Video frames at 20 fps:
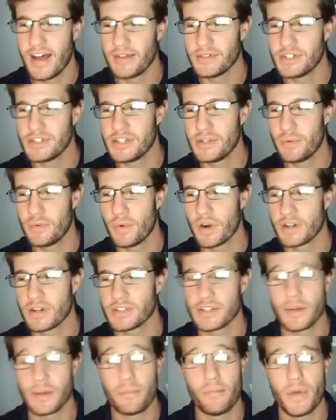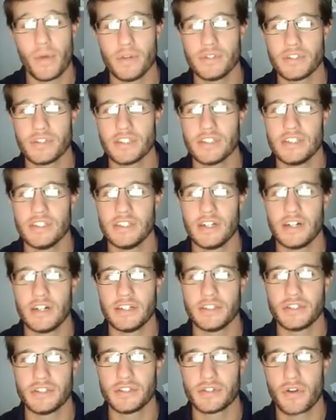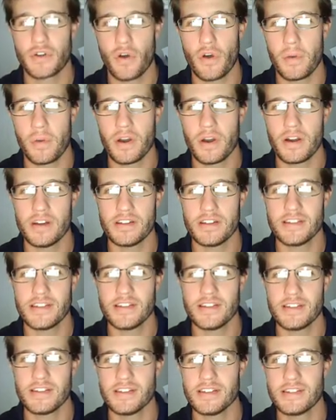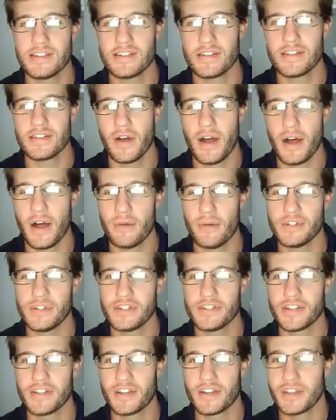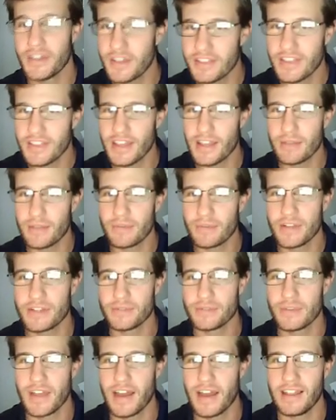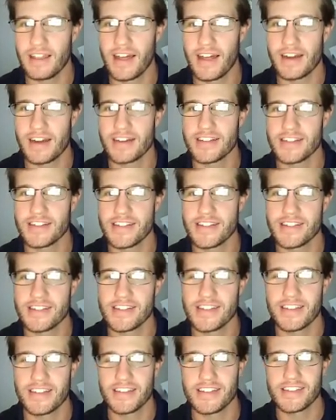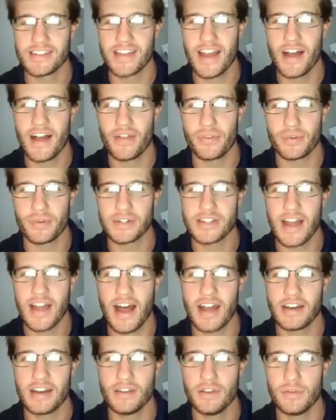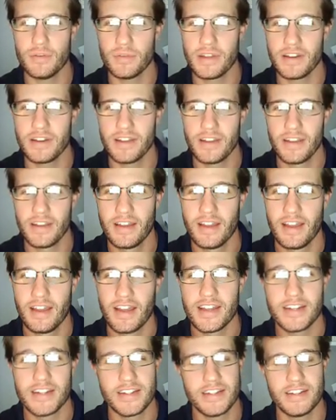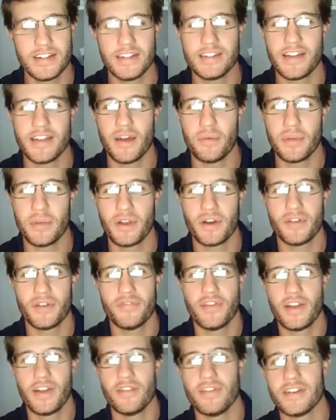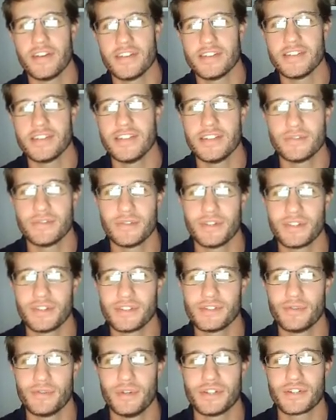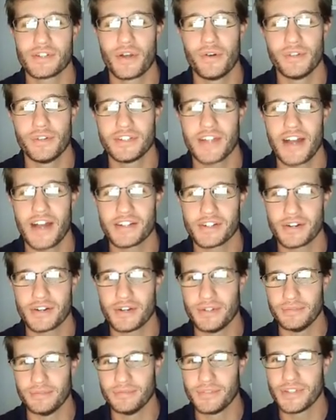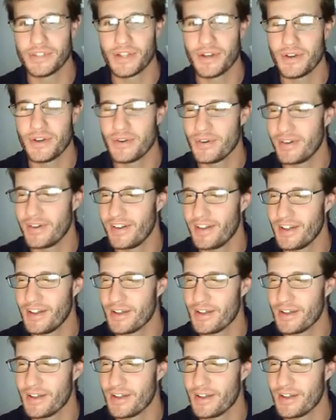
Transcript: She works mostly on strawberry diseases, which is a good thing because we got a lot of diseases in the South where it's hot and humid. And she did tell me her favorite disease was Cultivar. So